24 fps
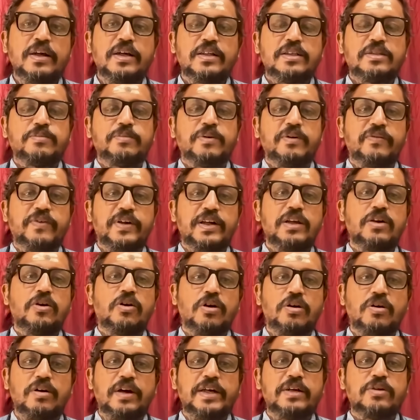It's perfectly
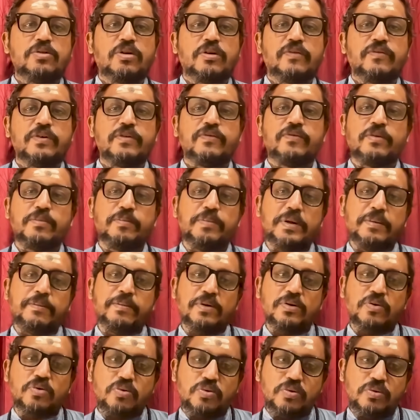all right to offer for
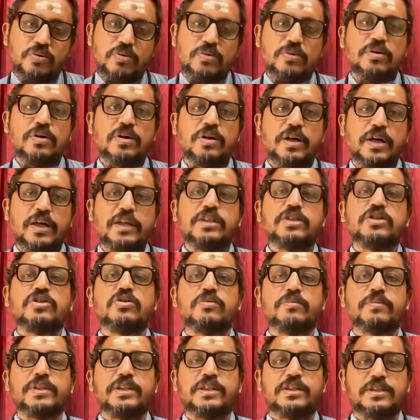people who
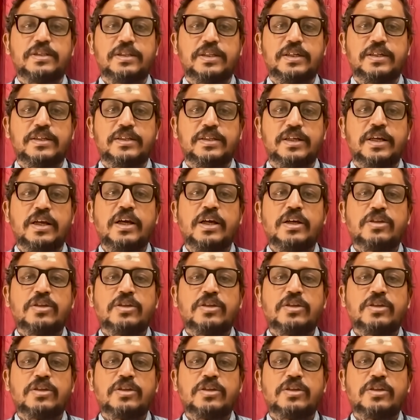consume these things.